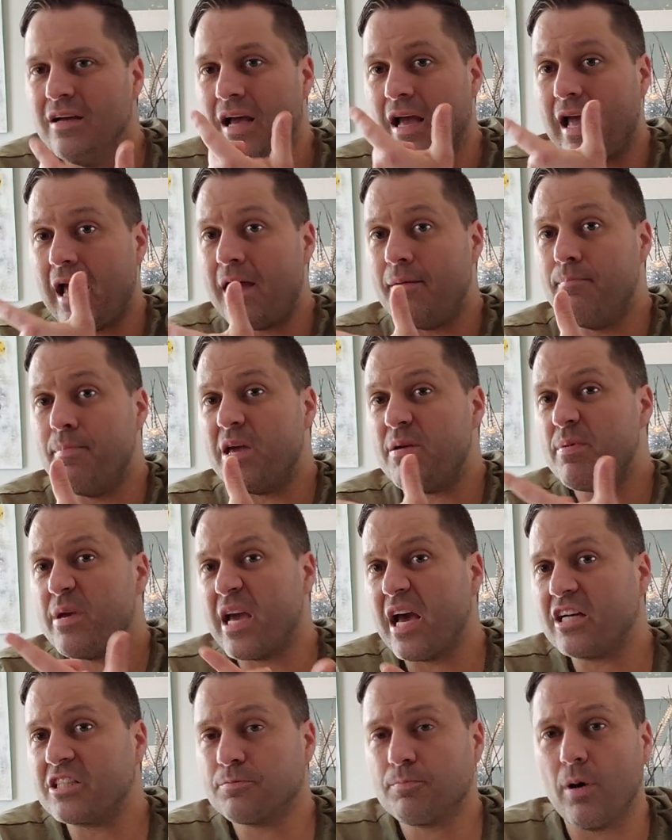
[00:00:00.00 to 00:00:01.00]
And maybe
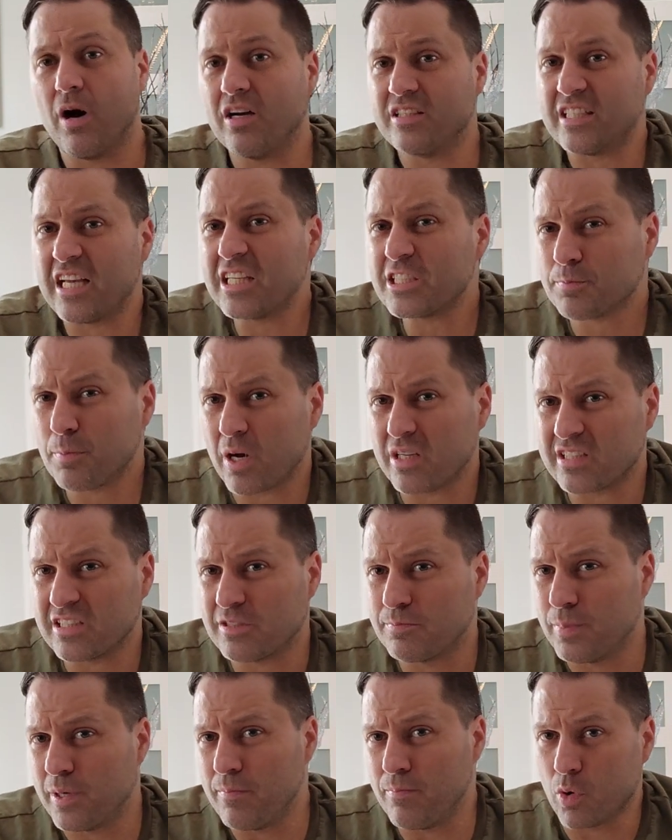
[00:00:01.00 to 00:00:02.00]
Xbox has
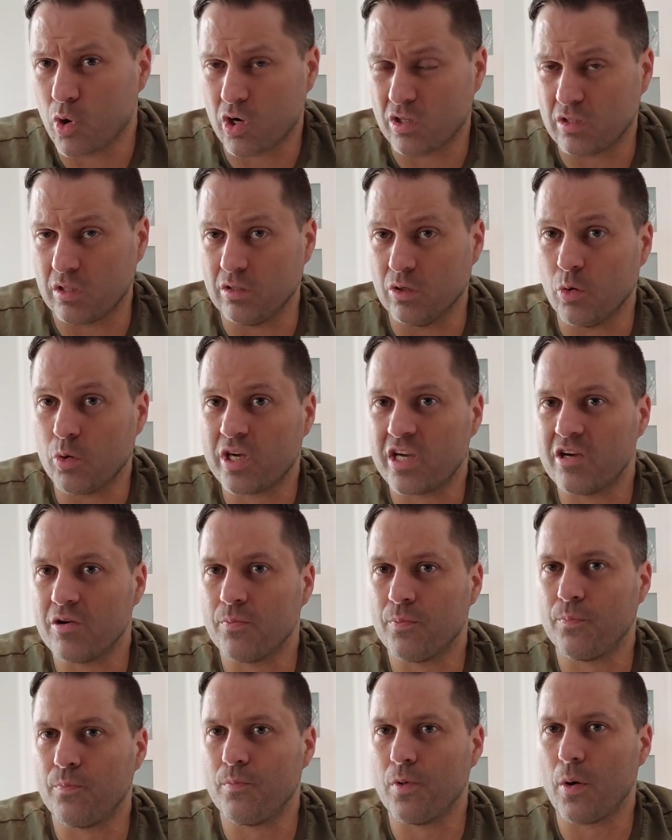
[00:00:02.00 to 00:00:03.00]
been more on the low key
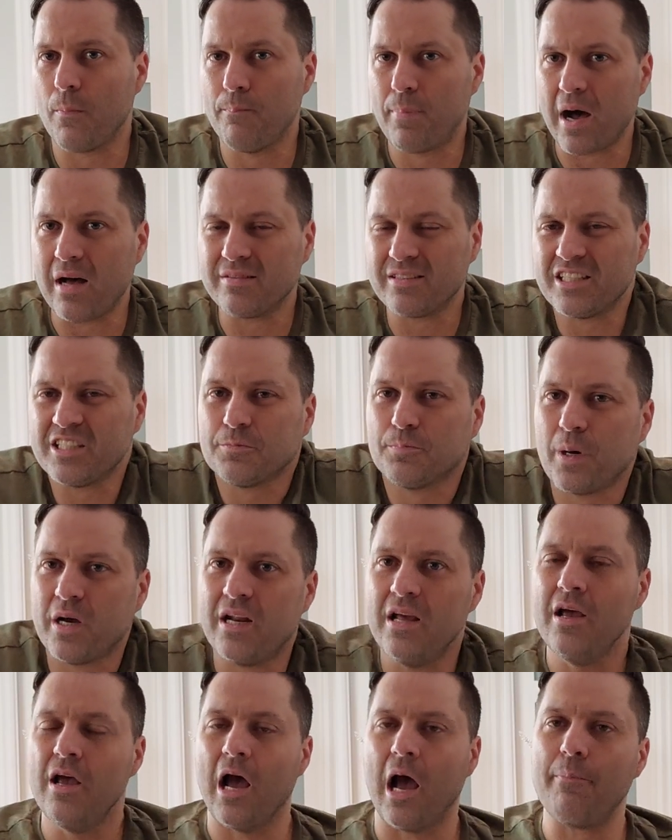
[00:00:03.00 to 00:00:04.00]
about this,
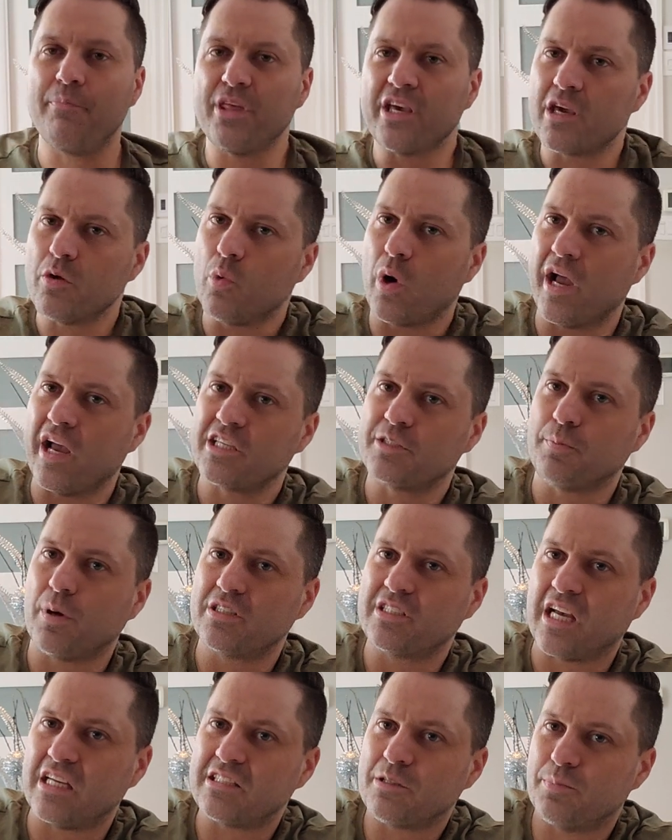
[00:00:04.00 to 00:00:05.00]
but I'm thinking why Xbox
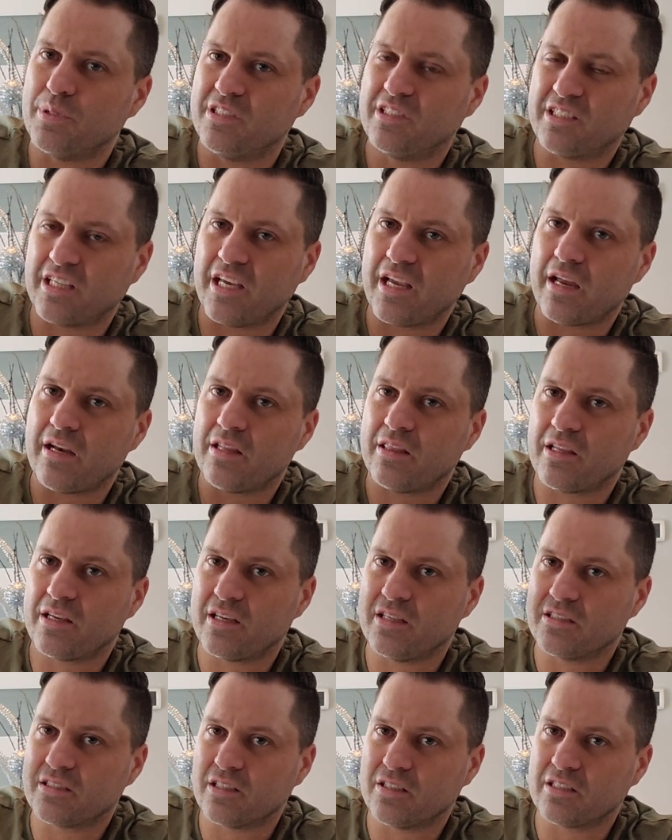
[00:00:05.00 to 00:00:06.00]
hasn't been saying anything
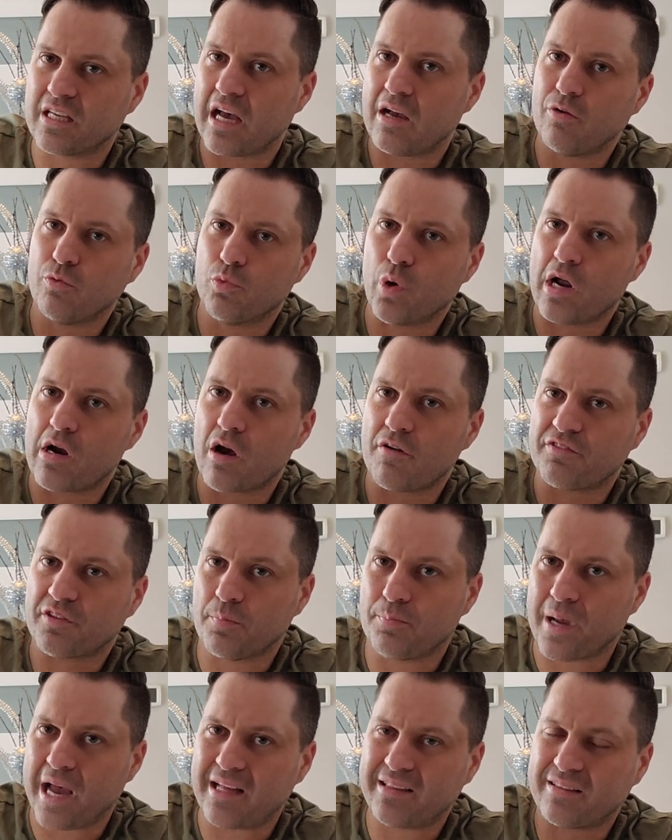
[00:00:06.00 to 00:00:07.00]
is because right off the
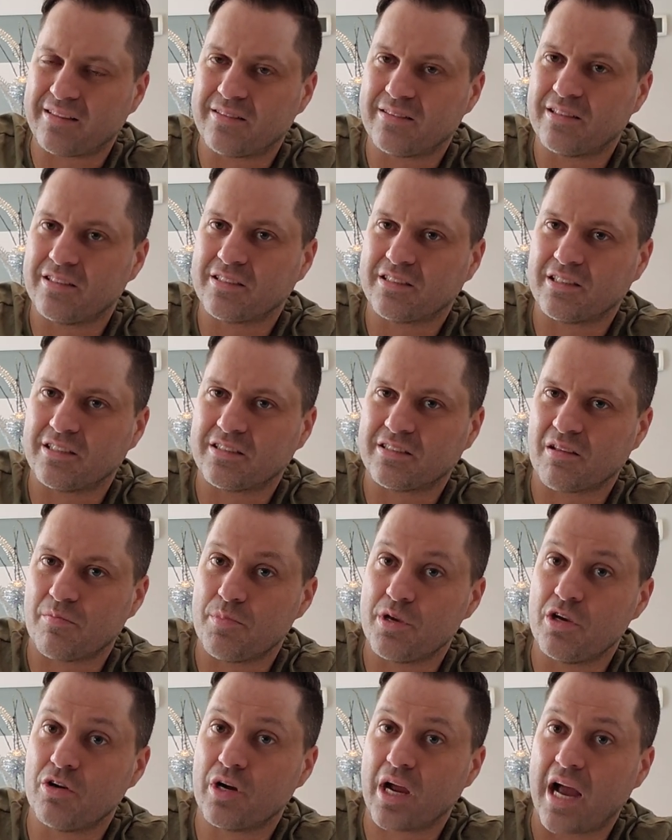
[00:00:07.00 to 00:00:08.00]
bat, this system
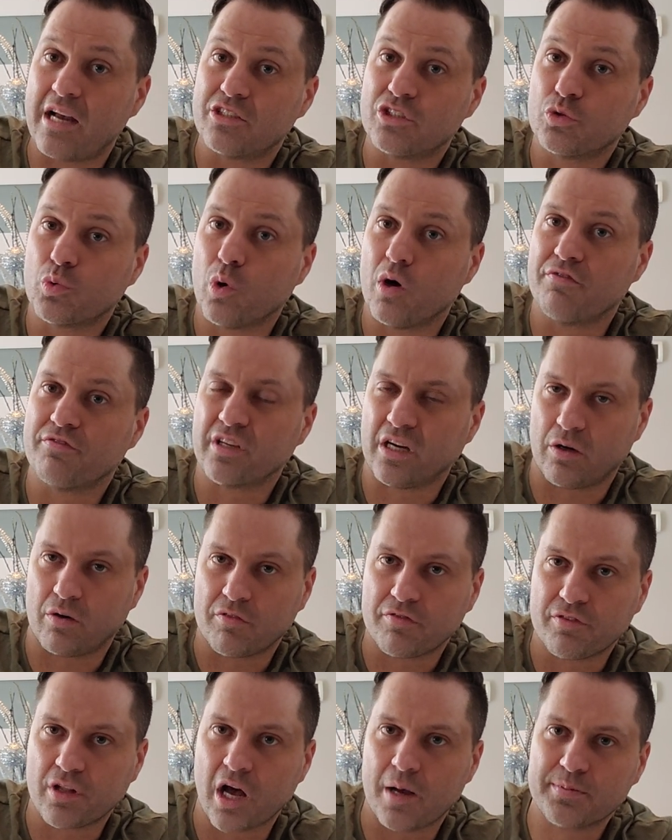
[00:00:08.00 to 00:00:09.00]
here has 12
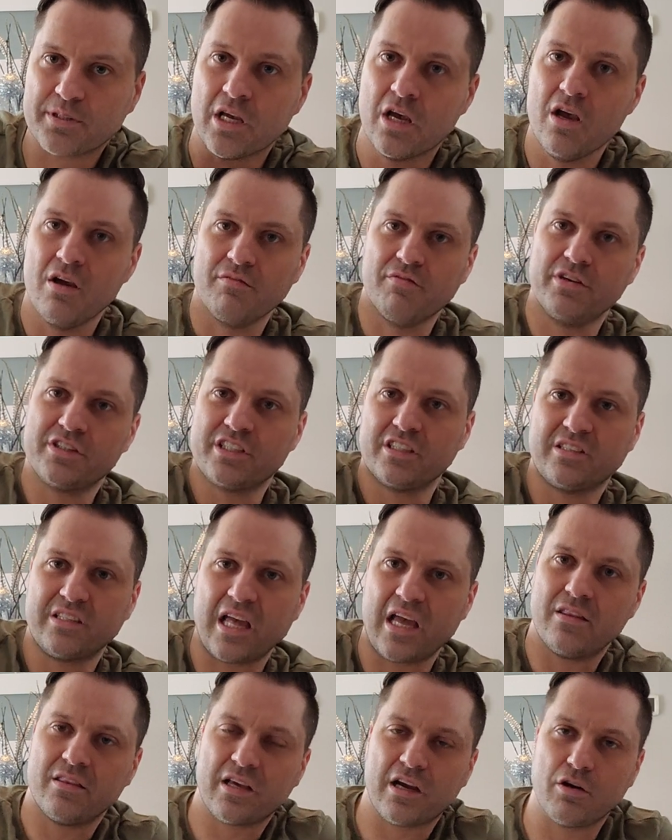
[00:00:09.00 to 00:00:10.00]
teraflops versus
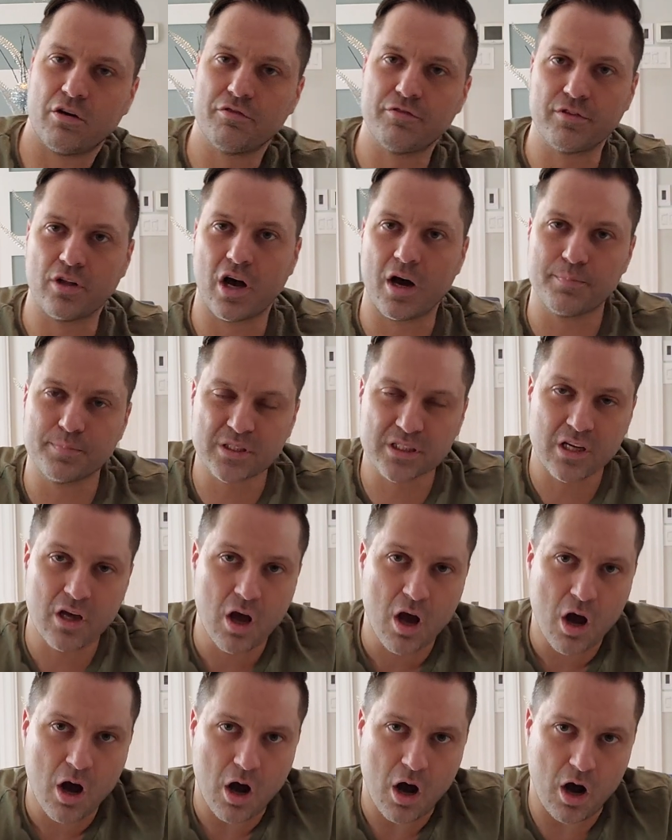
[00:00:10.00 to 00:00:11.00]
10 teraflops
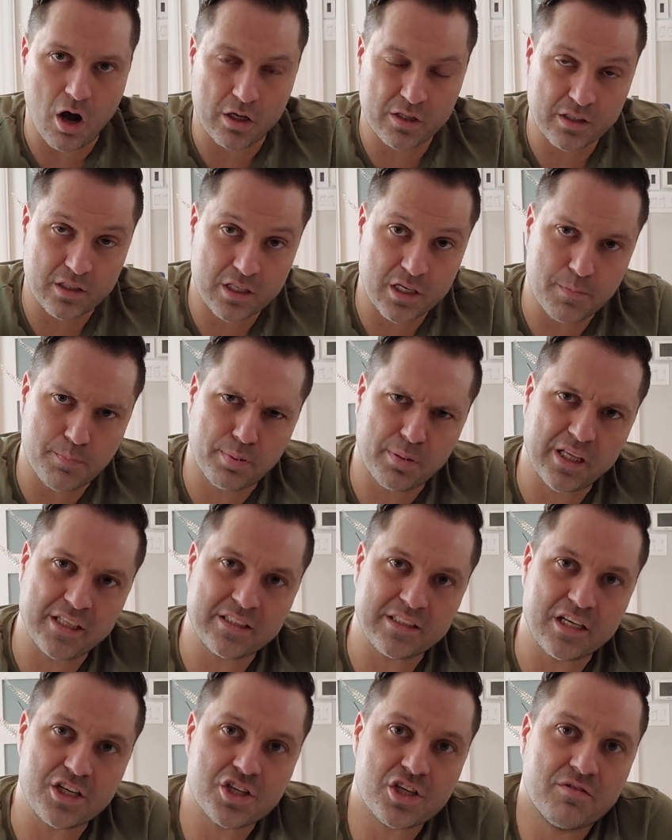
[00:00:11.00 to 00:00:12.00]
on the
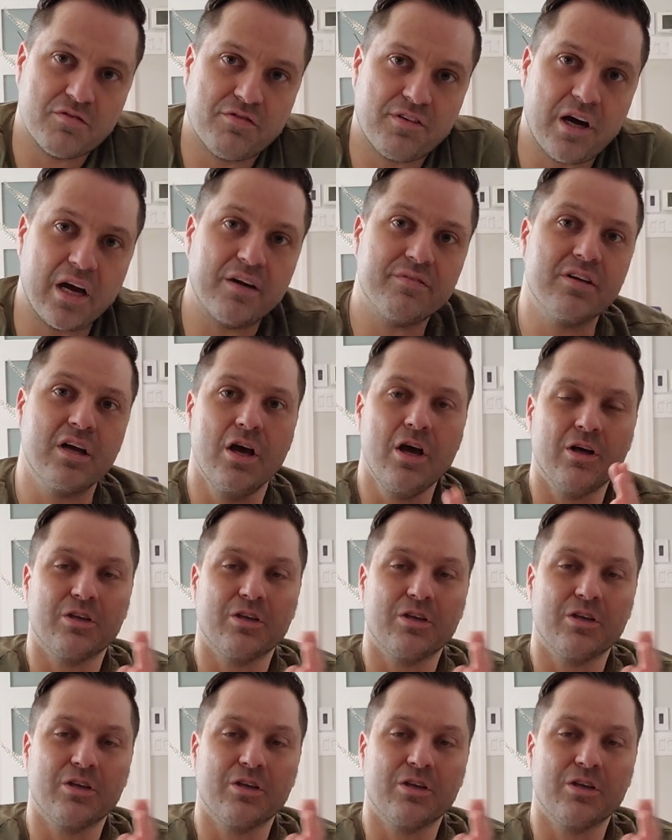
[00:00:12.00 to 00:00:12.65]
PlayStation 5.